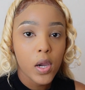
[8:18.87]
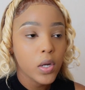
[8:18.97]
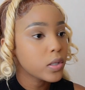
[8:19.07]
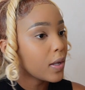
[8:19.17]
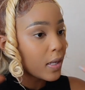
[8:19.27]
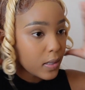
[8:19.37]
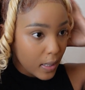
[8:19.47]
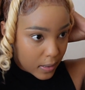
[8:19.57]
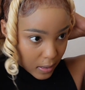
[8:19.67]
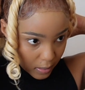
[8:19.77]
so as you
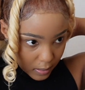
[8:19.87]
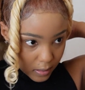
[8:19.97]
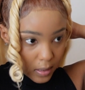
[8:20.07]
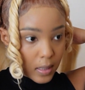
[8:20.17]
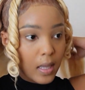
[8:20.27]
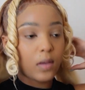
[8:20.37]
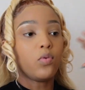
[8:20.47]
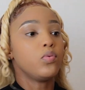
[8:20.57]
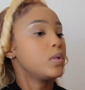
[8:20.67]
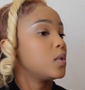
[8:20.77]
guys can see,
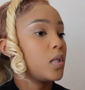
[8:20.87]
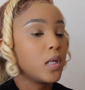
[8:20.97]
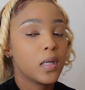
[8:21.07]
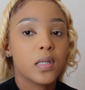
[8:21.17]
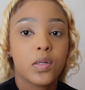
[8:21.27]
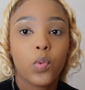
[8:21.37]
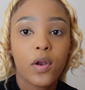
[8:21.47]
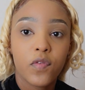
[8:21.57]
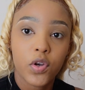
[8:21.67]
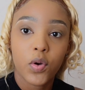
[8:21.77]
it's
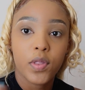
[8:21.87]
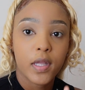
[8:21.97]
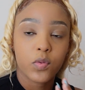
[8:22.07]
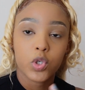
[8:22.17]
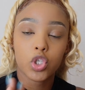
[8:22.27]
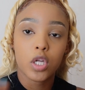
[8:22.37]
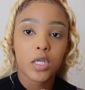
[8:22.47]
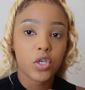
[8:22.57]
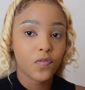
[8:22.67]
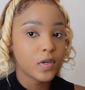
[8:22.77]
one video that was shot
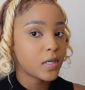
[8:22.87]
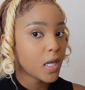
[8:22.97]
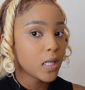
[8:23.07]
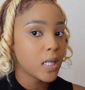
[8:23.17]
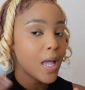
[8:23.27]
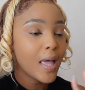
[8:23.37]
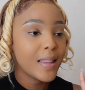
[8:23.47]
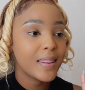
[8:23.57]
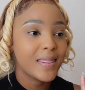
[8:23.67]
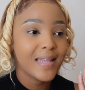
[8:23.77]
in different days.
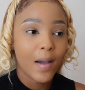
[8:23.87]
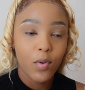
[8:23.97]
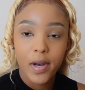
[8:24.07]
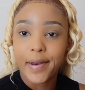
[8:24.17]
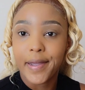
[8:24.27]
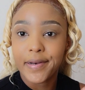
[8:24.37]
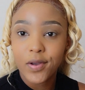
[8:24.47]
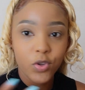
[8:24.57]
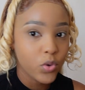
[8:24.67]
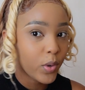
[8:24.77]

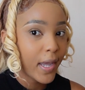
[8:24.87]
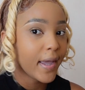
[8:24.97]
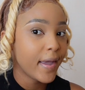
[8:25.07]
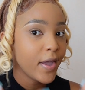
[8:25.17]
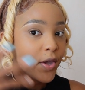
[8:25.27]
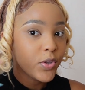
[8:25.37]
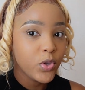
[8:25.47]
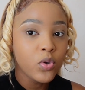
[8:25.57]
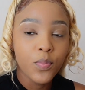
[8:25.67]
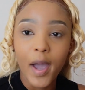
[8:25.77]
New hair,
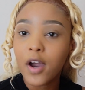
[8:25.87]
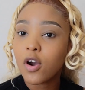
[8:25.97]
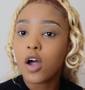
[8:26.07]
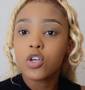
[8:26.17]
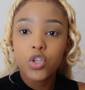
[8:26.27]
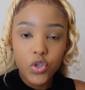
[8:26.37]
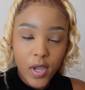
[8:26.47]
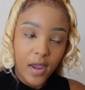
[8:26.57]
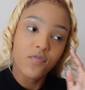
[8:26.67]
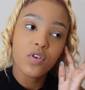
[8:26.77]
new background, new
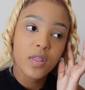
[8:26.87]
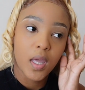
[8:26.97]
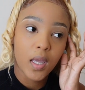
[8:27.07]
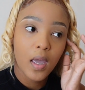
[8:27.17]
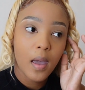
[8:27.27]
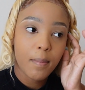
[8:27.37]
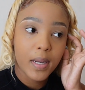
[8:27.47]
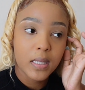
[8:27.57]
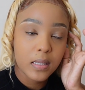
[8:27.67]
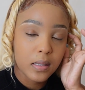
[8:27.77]
everything, but
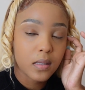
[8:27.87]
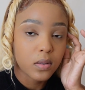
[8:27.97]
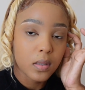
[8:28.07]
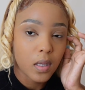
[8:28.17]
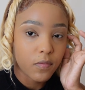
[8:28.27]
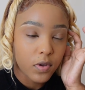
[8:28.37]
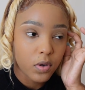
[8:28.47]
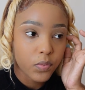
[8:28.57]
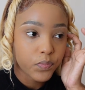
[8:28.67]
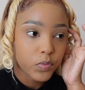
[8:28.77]
it's still the same
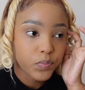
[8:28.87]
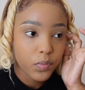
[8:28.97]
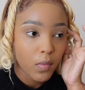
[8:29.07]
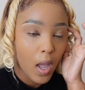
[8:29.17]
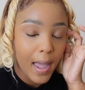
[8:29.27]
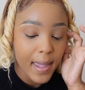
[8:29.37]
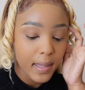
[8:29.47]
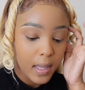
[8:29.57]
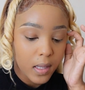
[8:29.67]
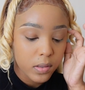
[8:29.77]
video.
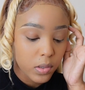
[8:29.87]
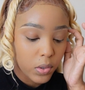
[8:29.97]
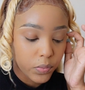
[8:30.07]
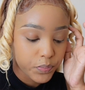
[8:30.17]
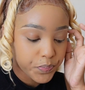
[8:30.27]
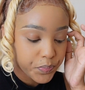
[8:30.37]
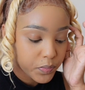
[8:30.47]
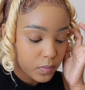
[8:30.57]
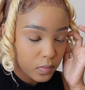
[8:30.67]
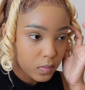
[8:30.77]
Okay, so
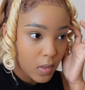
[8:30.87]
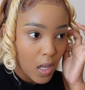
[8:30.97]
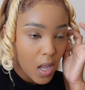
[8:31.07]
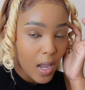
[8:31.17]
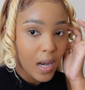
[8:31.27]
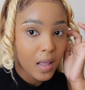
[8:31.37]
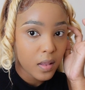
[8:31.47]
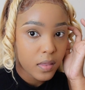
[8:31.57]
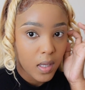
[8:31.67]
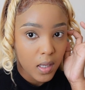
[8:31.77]
another
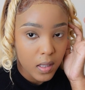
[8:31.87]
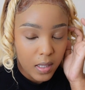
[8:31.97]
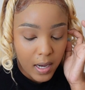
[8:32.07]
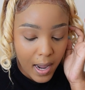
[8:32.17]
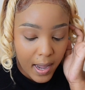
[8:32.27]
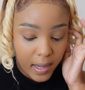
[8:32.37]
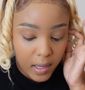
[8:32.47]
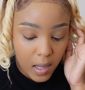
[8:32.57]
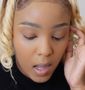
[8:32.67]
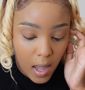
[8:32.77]
thing that
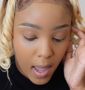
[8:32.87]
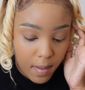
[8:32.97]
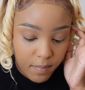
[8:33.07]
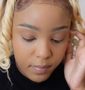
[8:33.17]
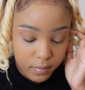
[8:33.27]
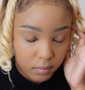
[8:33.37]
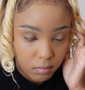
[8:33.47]
I am